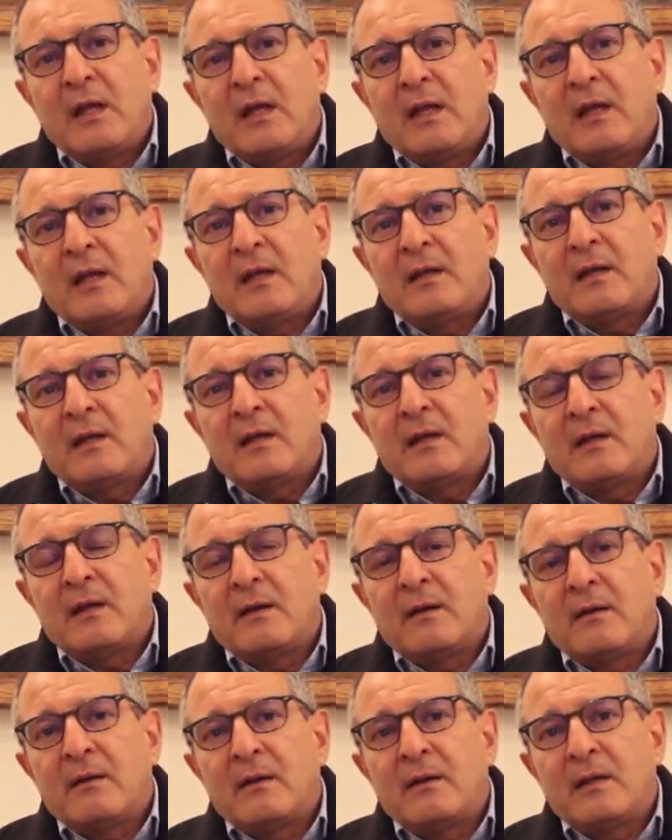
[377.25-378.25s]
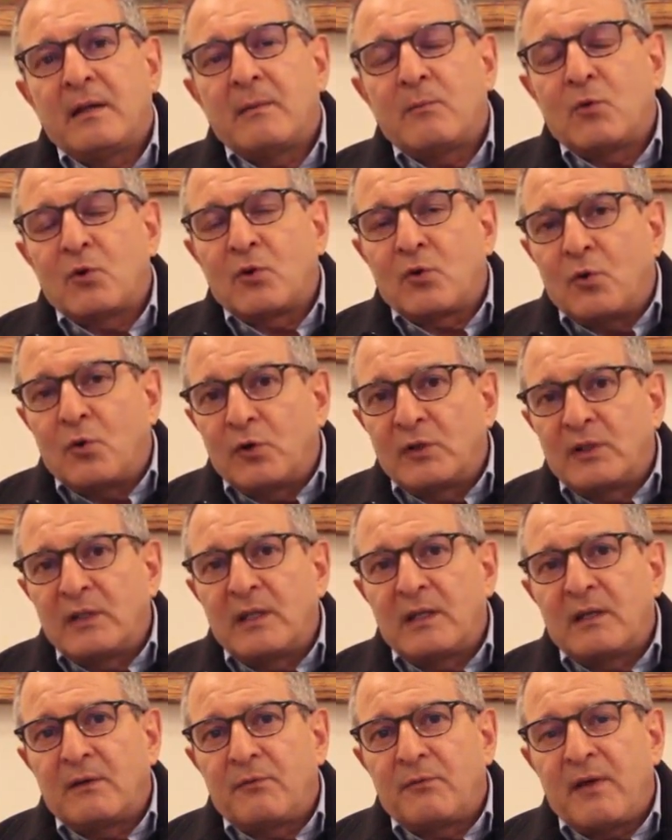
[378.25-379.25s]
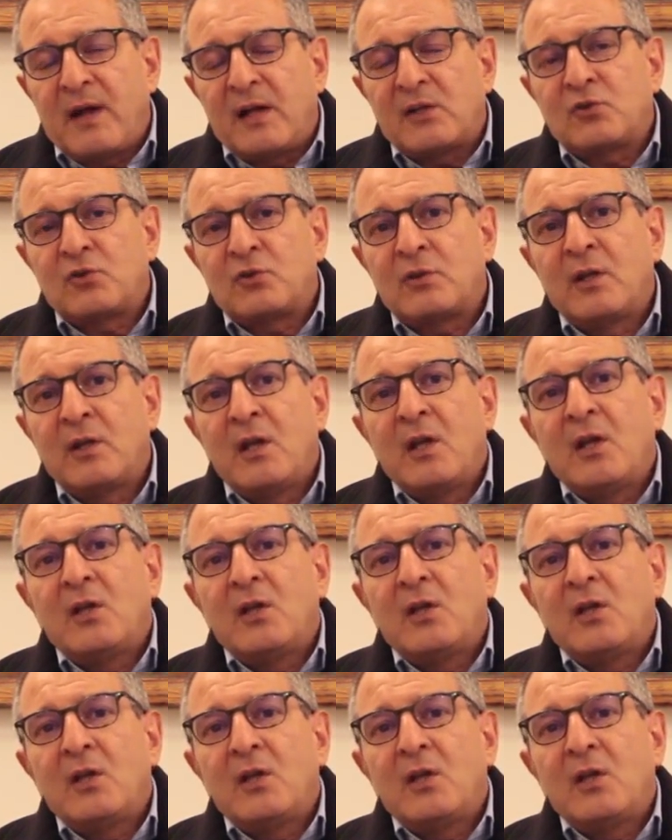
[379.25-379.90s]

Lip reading: in a more coordinated fashion